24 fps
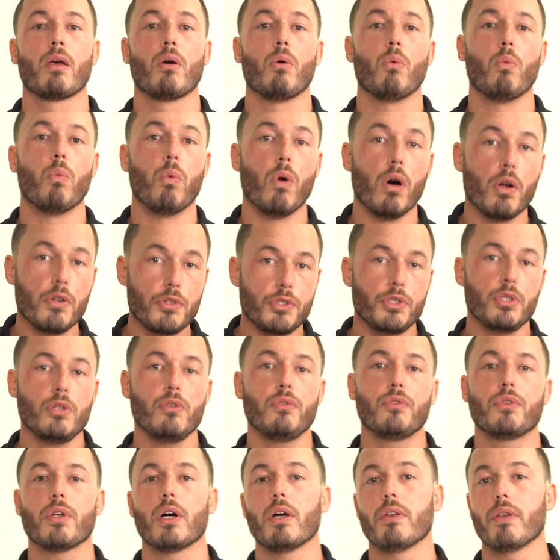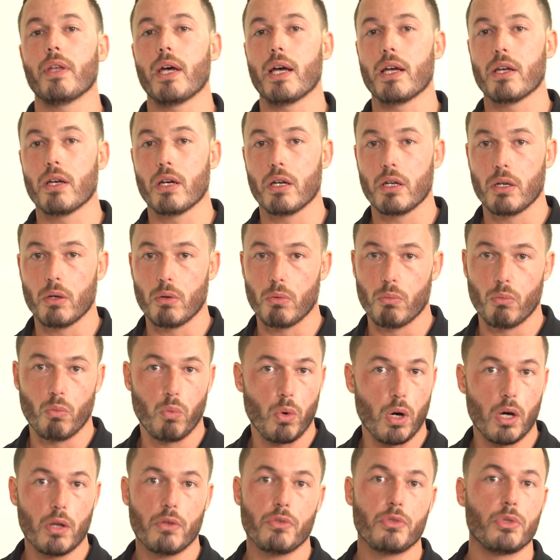Once you've done that
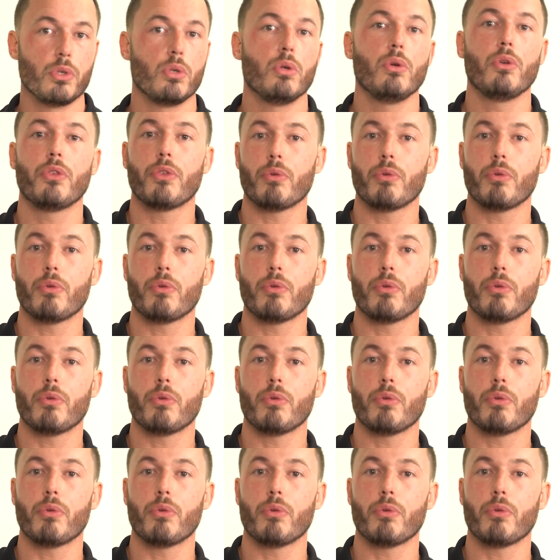1, 2,